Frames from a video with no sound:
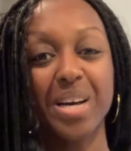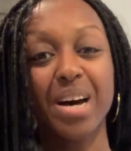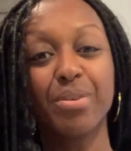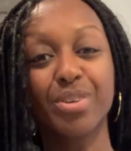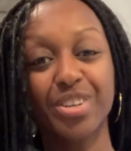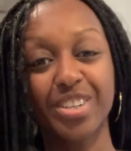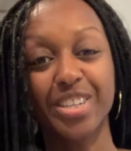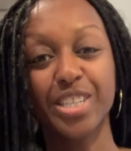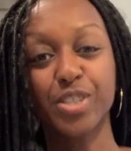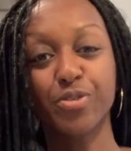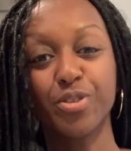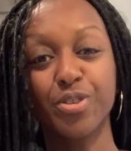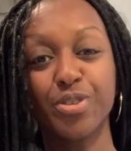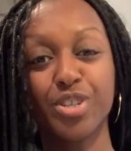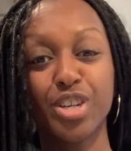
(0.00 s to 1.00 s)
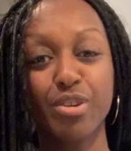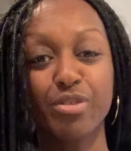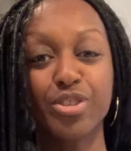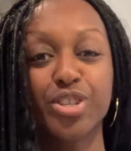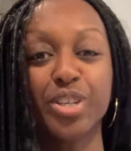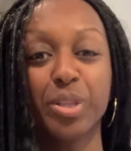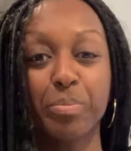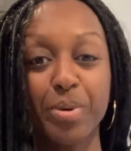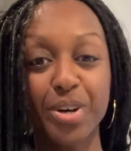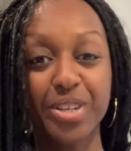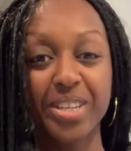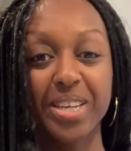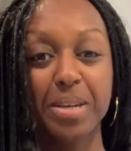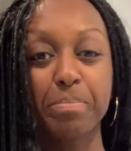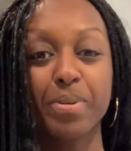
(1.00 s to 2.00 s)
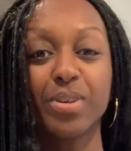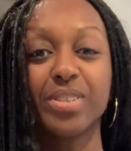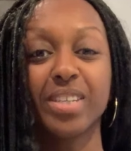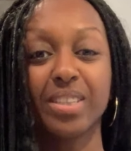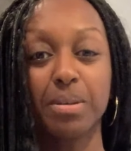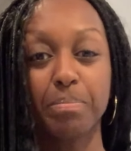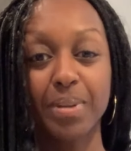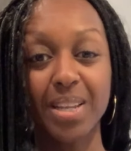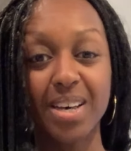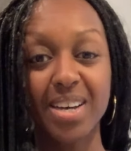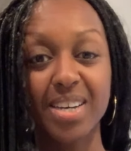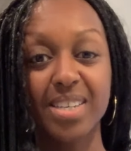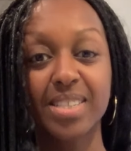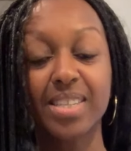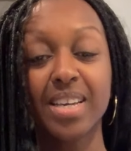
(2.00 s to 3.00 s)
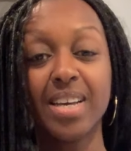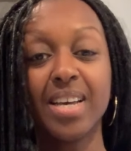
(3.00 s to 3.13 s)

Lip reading: how good it is for nourishing the body, building the blood,